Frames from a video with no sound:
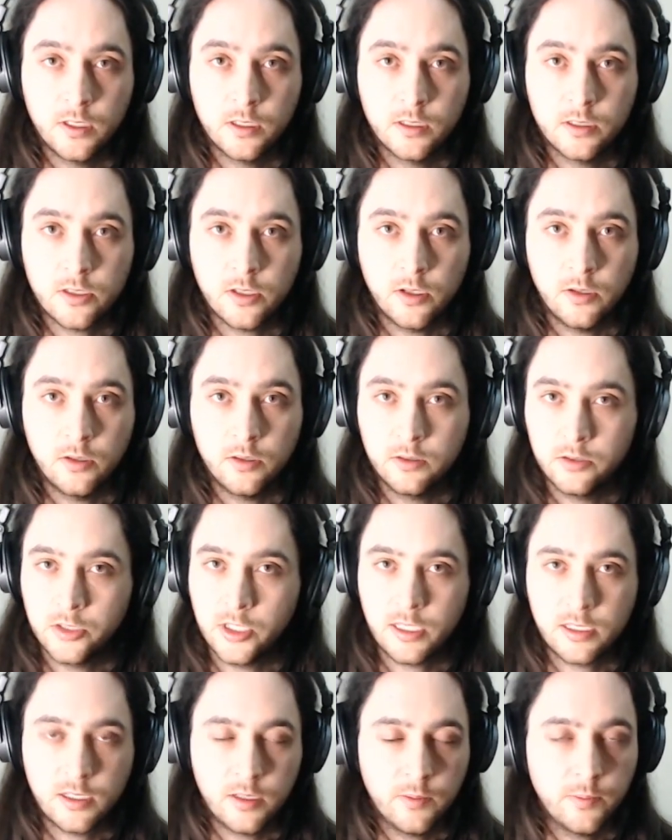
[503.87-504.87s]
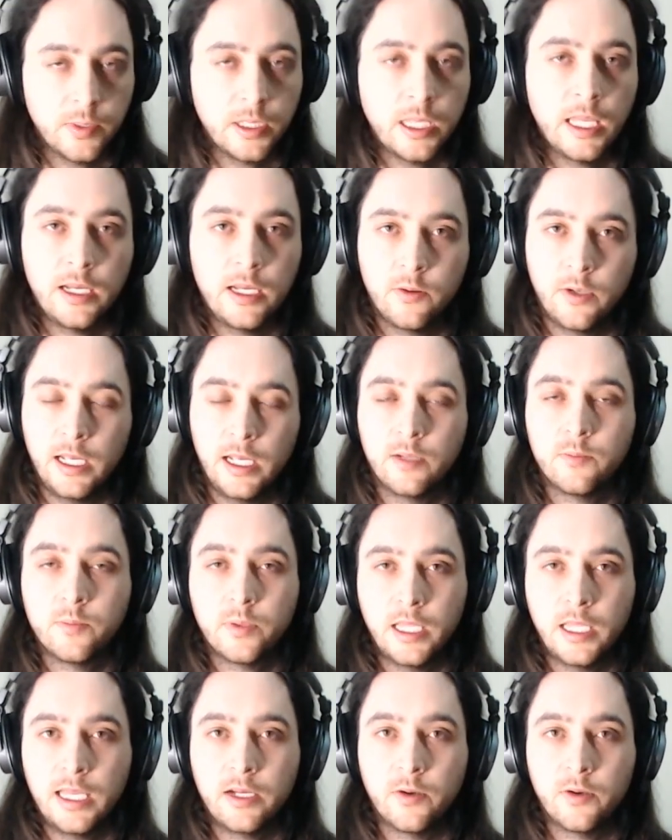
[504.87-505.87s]
So just play around.
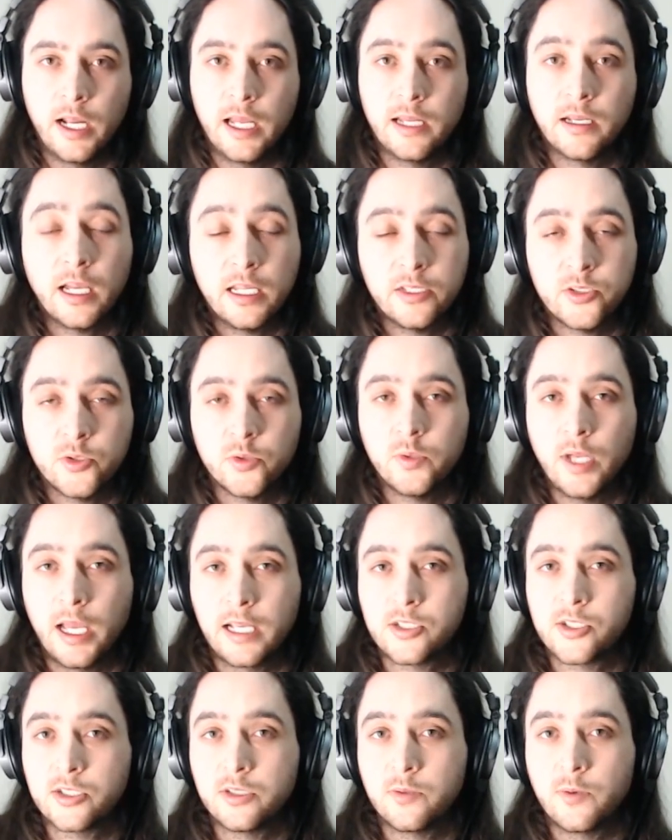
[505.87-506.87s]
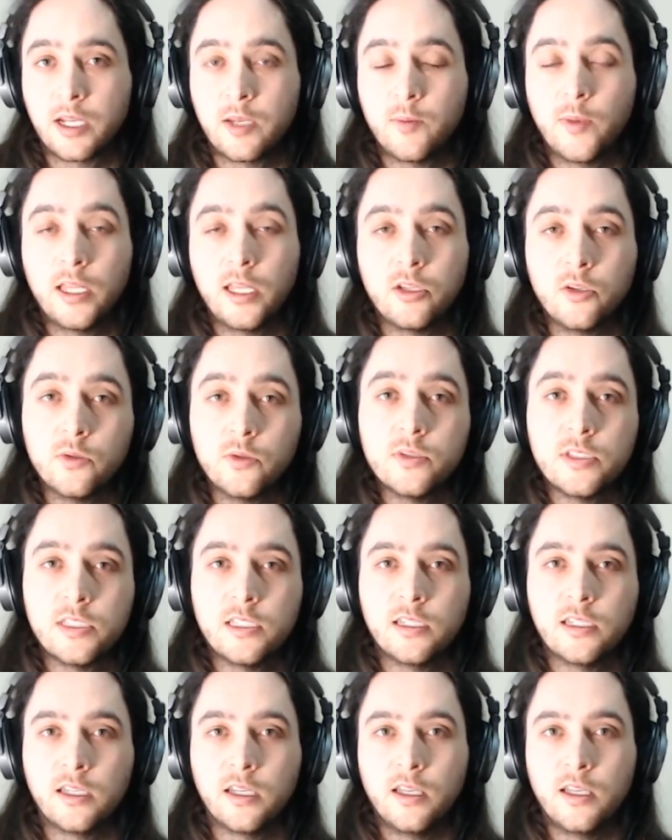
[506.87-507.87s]
I do actually recommend
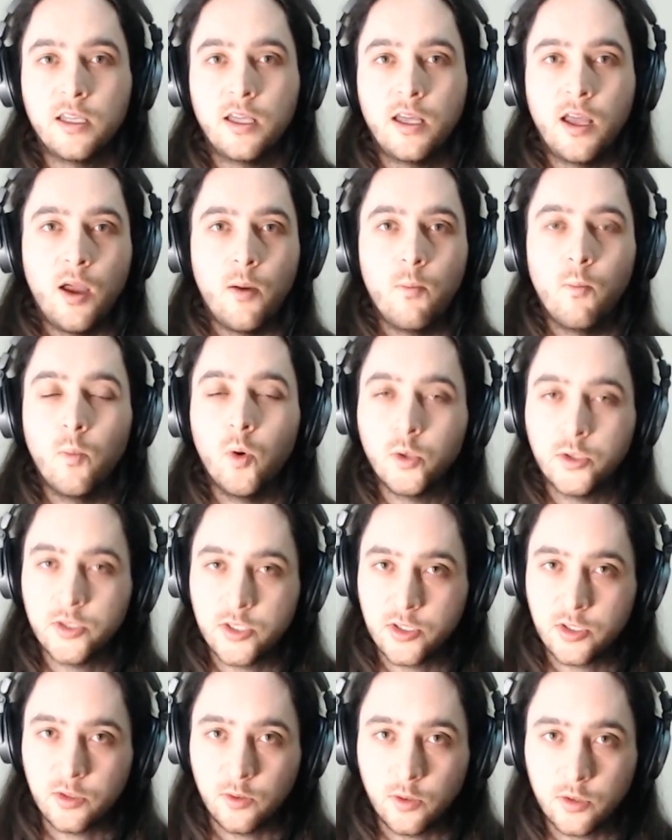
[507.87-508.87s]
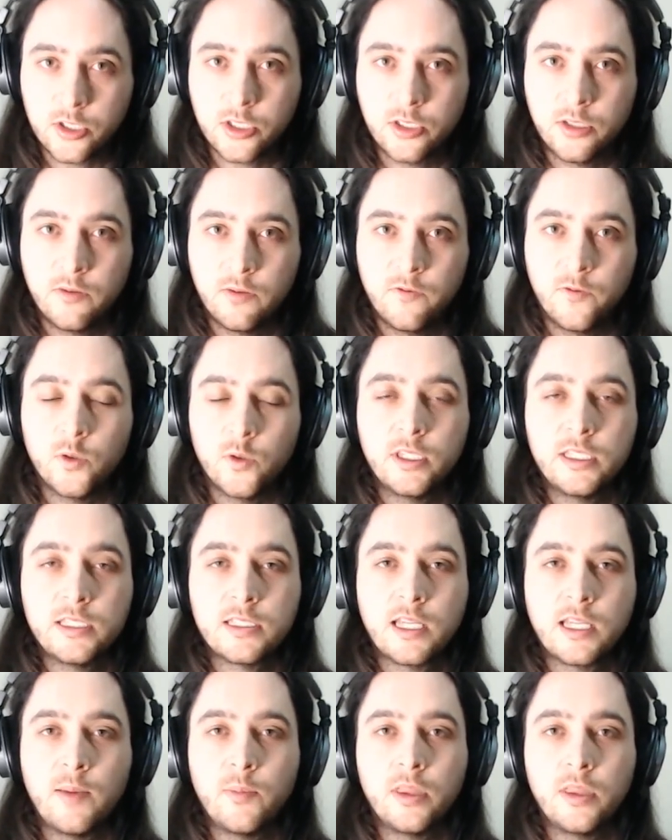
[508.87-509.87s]
using more distortion for this
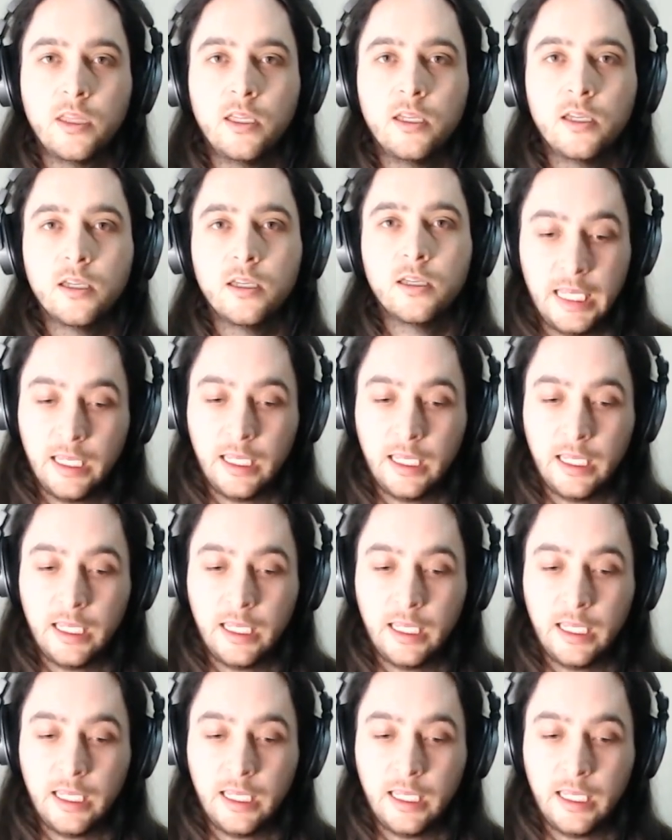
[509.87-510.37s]
type of thing.